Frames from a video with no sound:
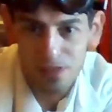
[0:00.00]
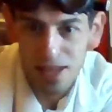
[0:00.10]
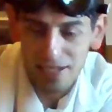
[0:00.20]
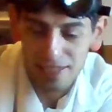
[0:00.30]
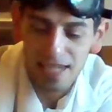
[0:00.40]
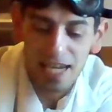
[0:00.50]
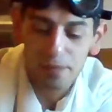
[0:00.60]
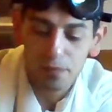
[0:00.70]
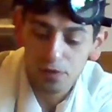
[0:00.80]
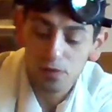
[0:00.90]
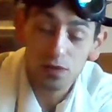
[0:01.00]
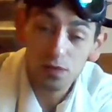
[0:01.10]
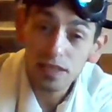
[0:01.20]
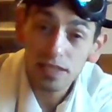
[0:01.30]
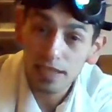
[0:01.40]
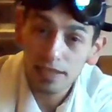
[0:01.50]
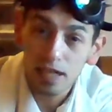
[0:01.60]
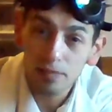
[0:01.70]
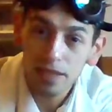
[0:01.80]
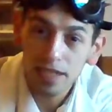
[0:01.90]
flying type, which was a really nice
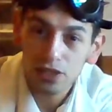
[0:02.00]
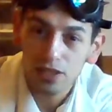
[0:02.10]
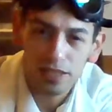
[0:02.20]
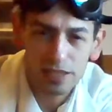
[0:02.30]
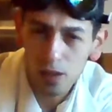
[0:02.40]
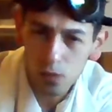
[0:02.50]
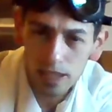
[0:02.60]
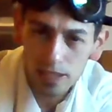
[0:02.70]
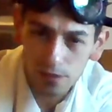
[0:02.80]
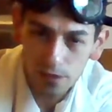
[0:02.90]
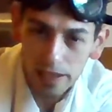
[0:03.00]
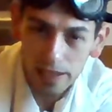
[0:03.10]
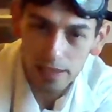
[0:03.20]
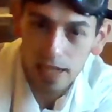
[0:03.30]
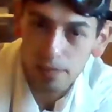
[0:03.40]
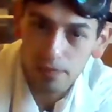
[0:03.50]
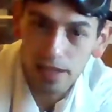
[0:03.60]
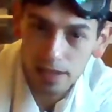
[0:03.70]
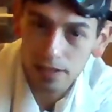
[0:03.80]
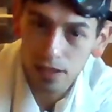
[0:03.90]
combination. It's not weak to fighting type
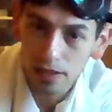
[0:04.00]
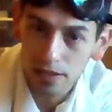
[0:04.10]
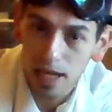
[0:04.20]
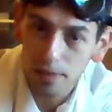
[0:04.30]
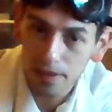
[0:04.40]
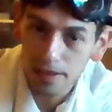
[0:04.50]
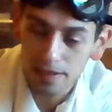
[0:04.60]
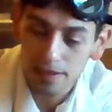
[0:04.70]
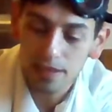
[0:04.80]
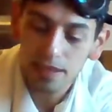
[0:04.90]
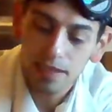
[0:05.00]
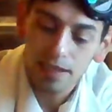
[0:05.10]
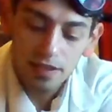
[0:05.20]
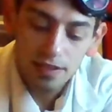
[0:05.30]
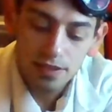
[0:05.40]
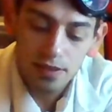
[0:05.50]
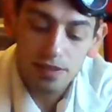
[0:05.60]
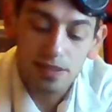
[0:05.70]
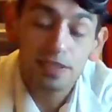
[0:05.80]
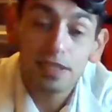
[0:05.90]
like a dark type is. So
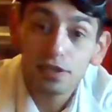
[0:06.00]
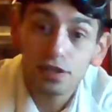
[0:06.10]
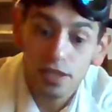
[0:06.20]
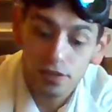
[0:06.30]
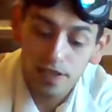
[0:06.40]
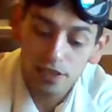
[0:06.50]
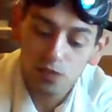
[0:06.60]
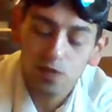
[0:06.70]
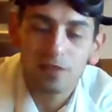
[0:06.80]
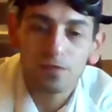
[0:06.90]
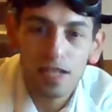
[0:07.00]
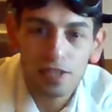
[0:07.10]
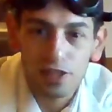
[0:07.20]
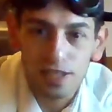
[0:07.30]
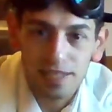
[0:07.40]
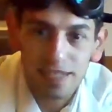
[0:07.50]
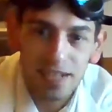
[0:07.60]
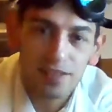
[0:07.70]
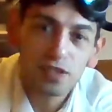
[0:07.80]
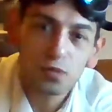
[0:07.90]
in the 6th generation we had Fletchling,
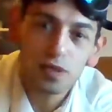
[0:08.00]
and this